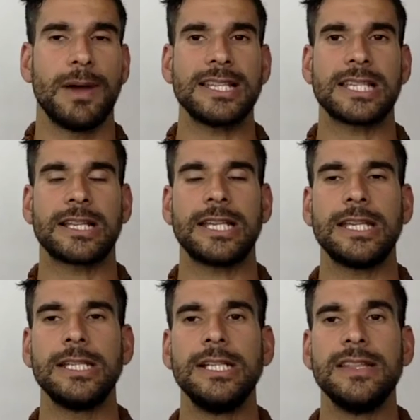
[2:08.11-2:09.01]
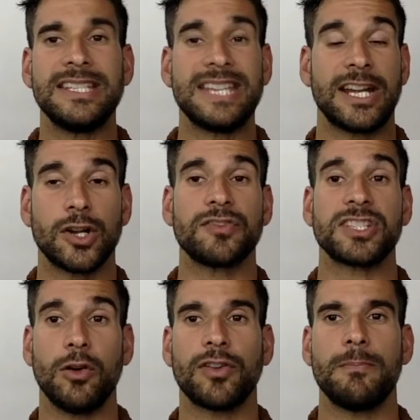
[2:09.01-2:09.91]
basically, the tenet of
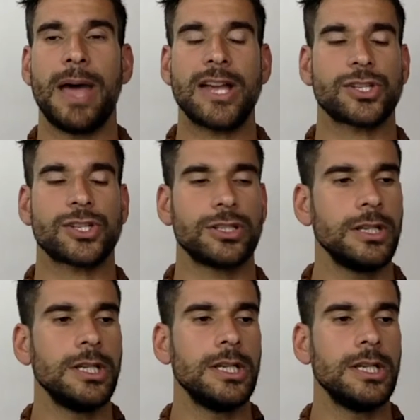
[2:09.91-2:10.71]
self-compassion,